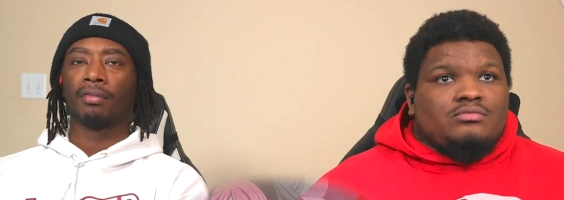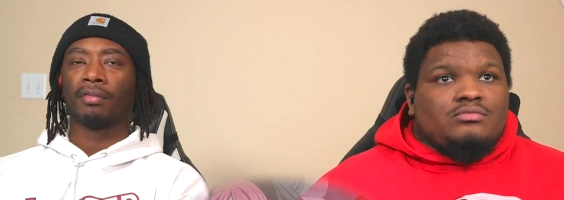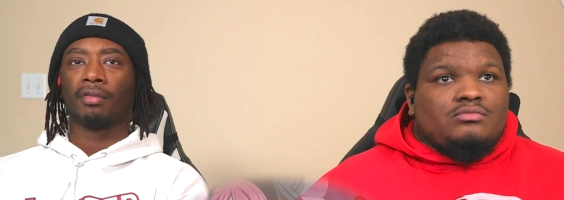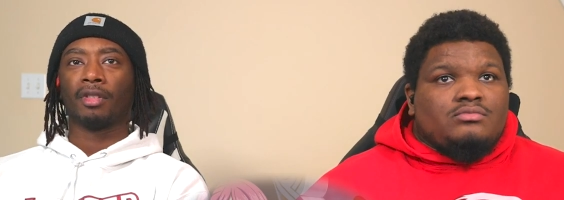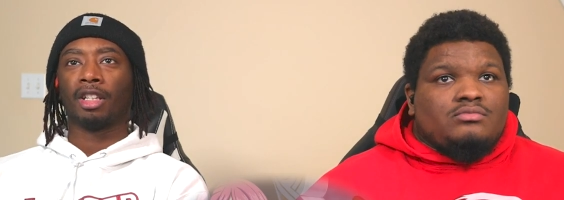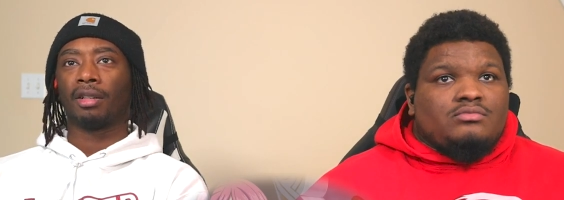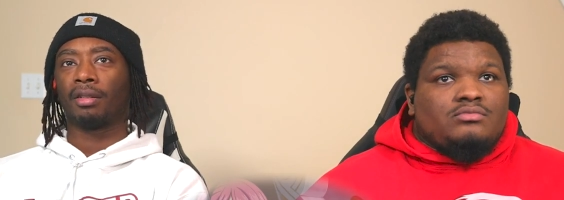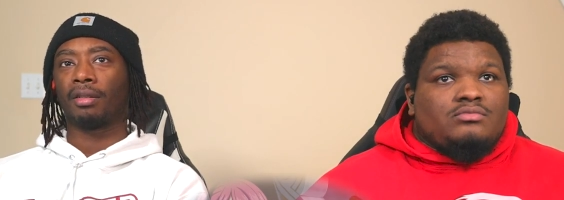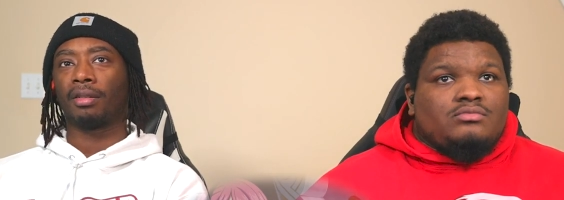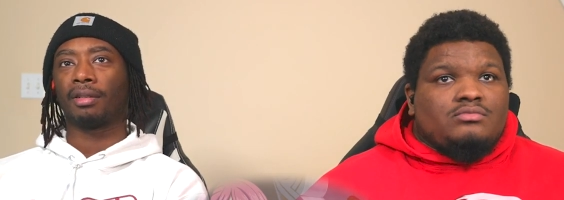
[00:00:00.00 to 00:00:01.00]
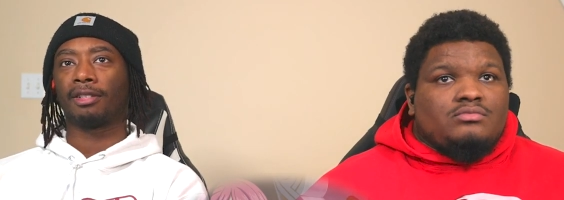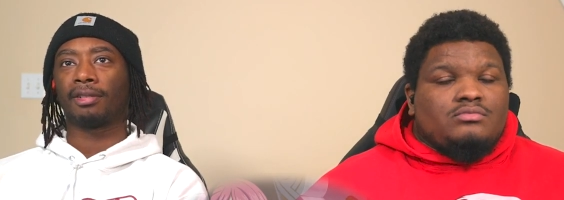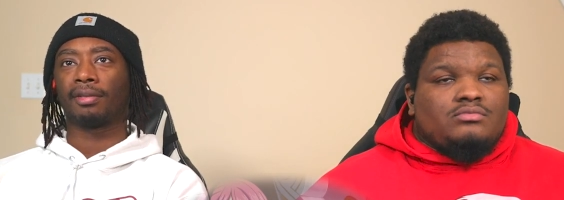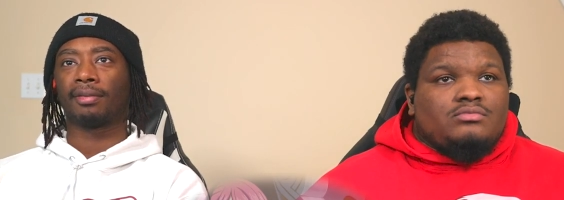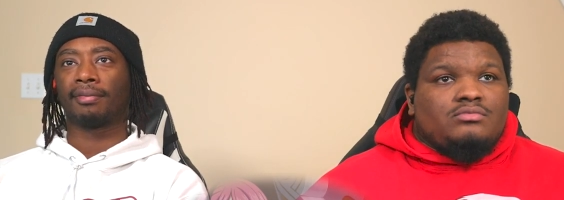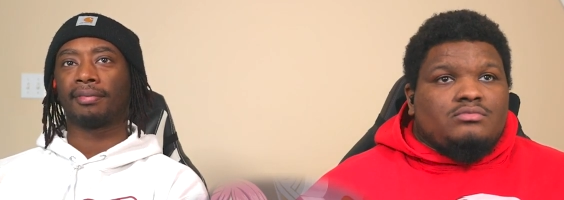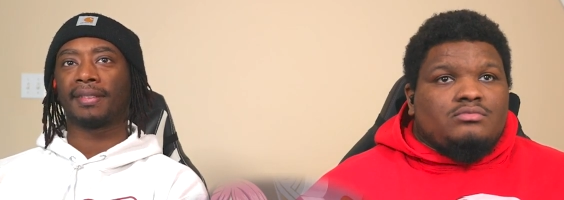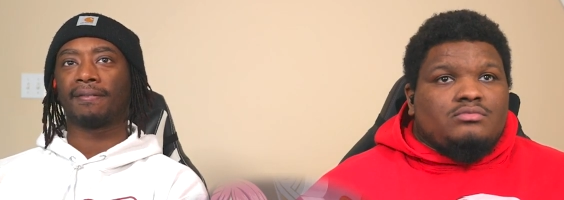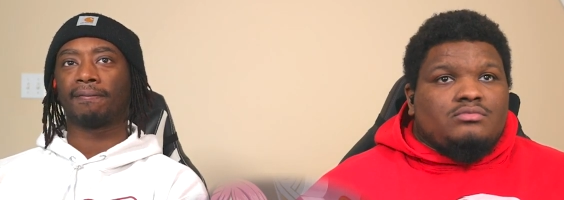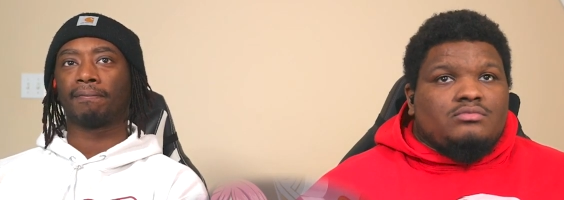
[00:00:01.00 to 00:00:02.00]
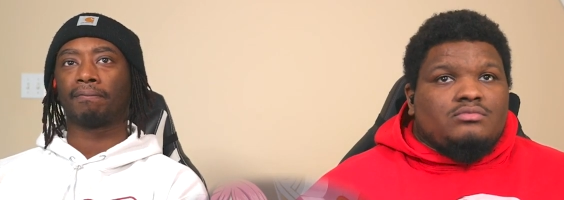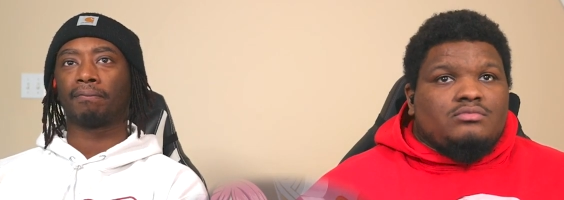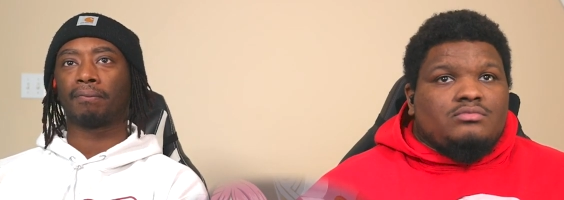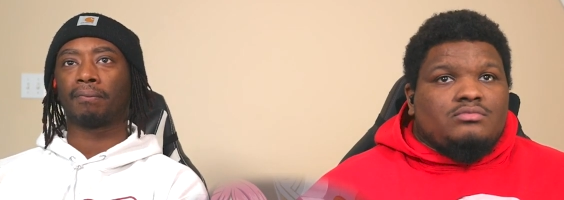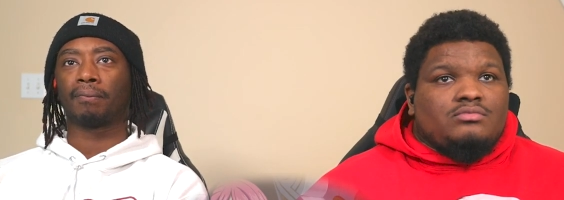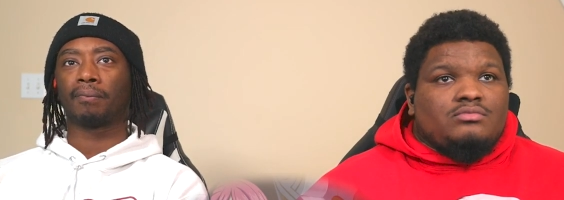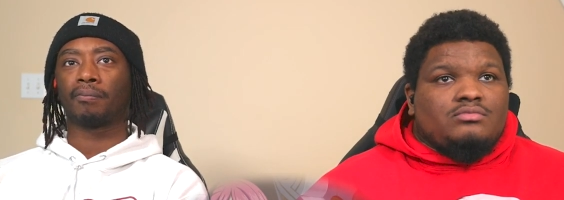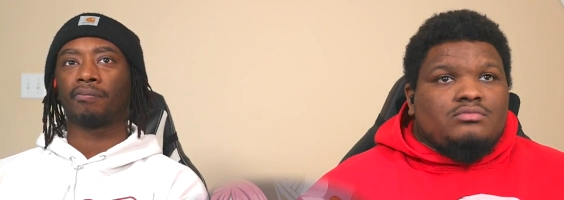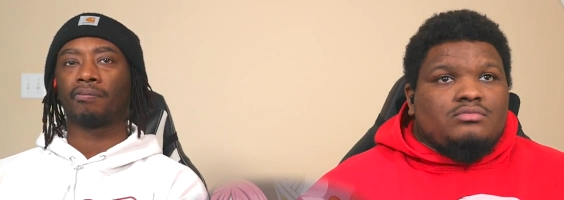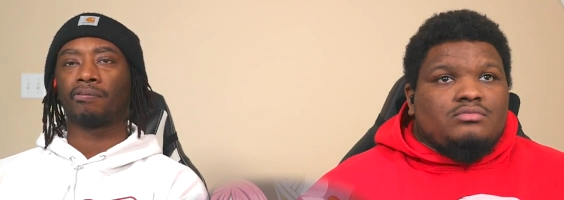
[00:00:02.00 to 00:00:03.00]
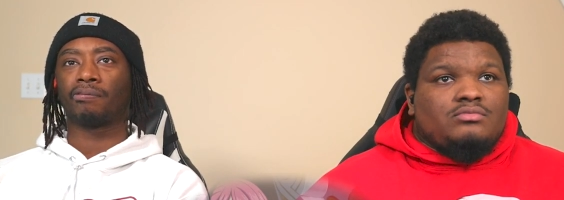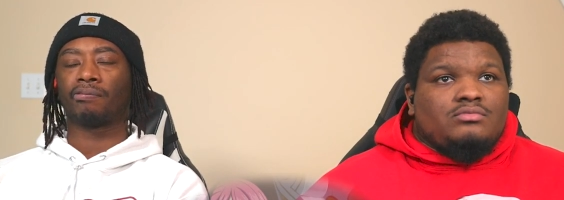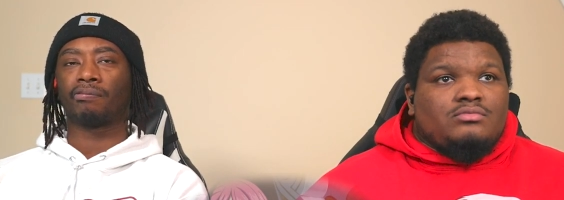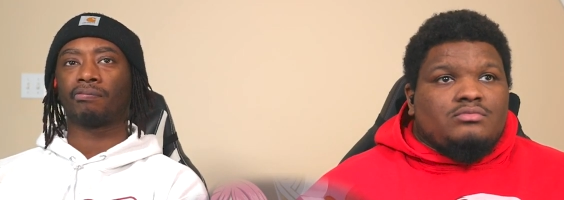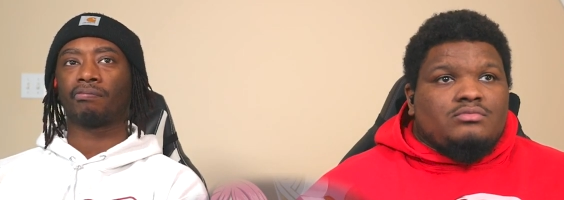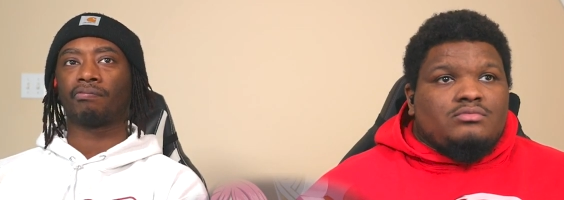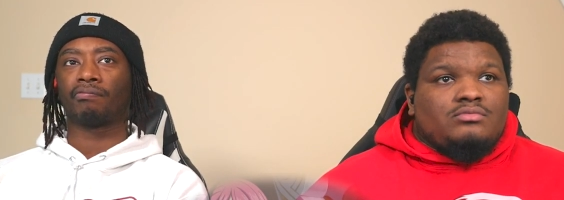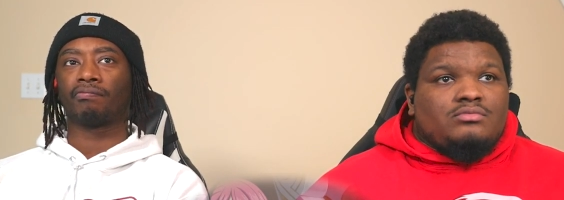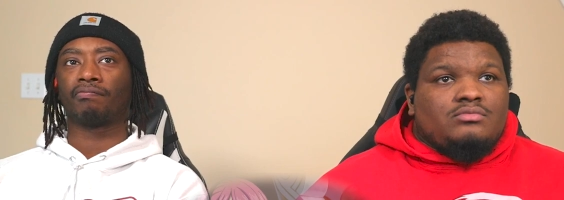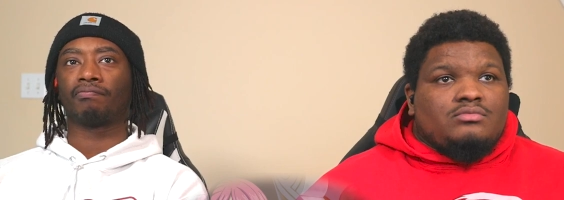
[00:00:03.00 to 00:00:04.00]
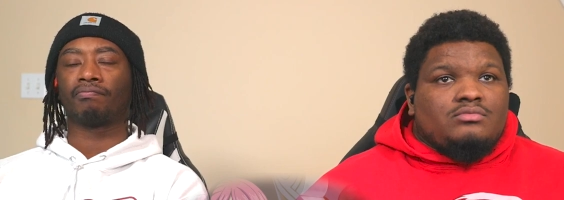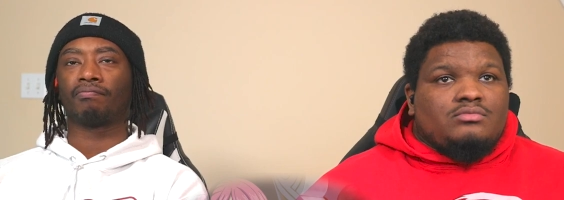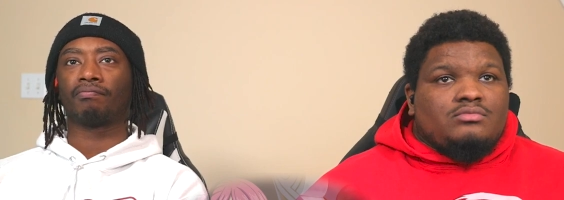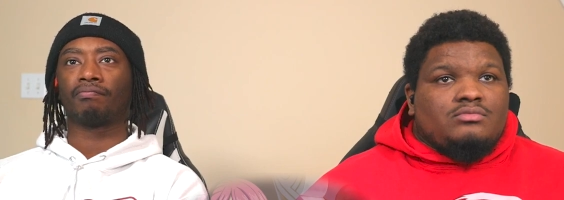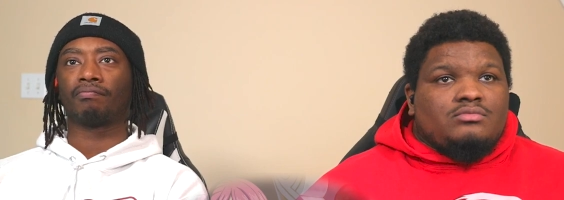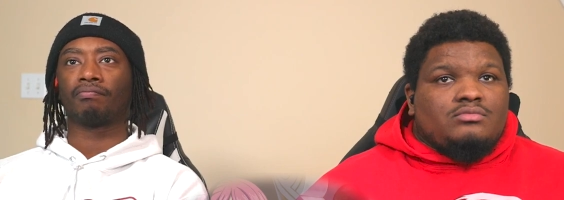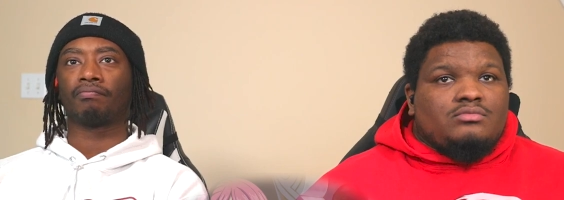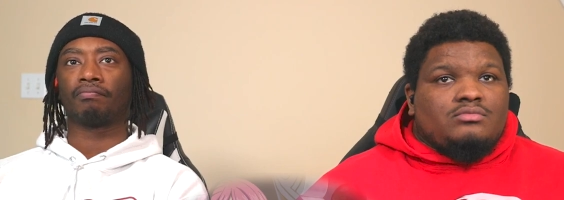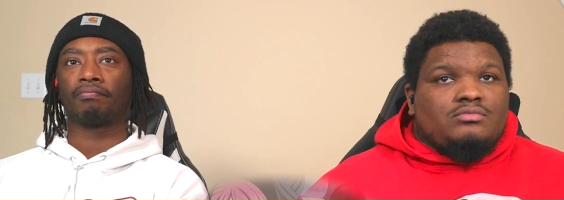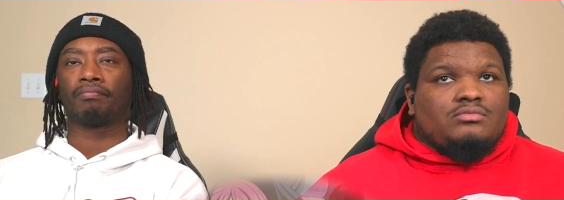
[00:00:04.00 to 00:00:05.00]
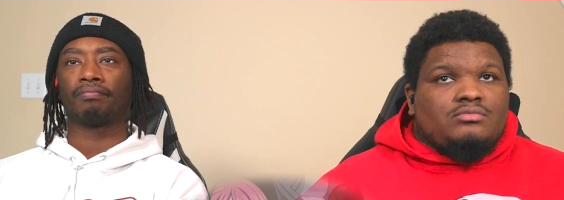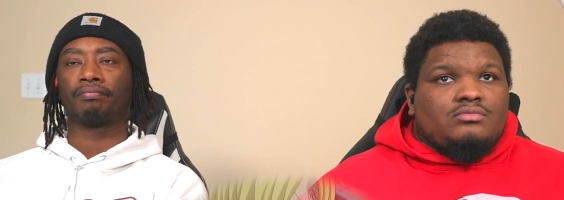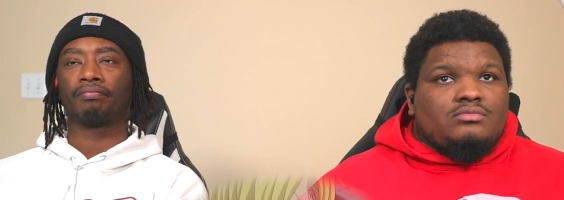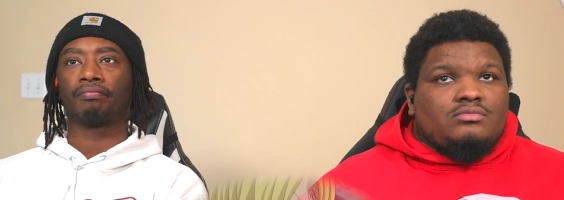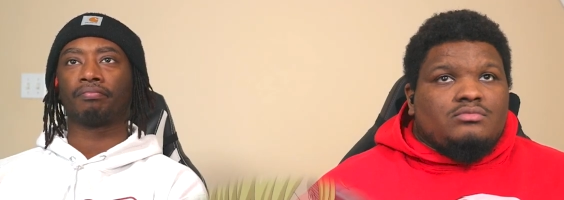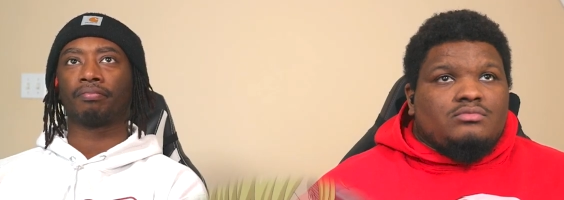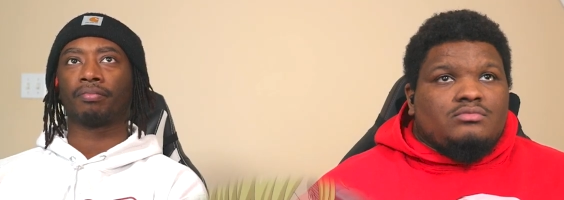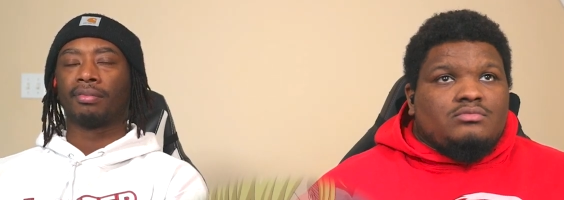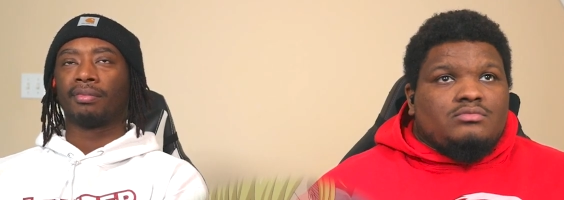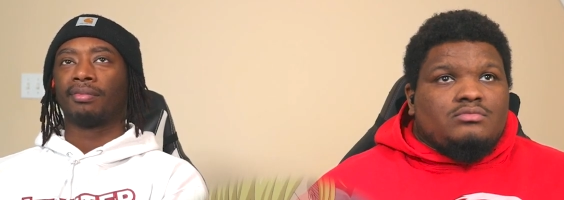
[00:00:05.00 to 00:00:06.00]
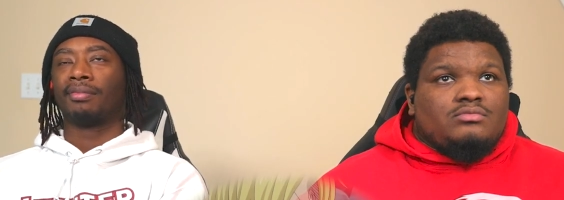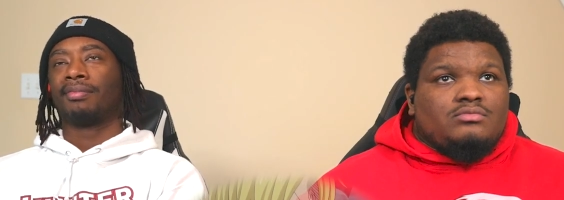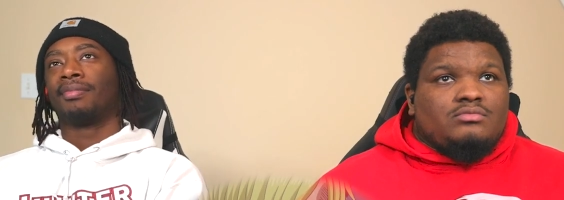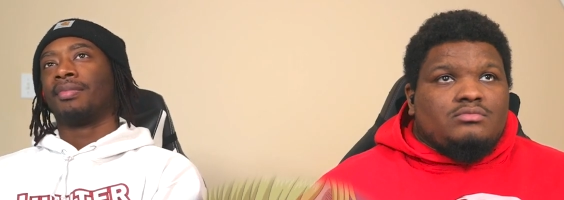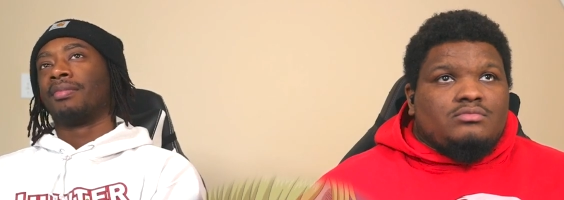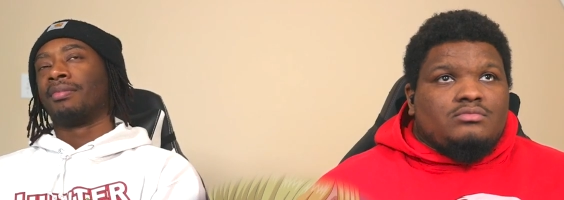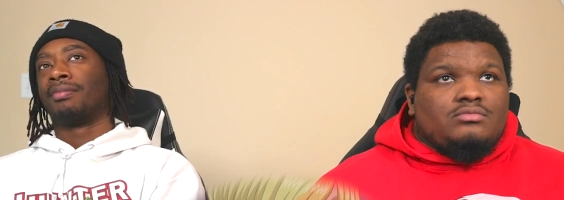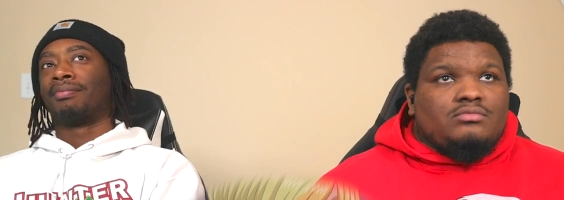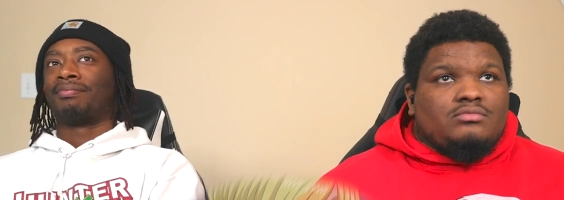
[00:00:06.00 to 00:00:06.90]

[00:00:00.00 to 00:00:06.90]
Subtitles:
No one is speaking in this clip.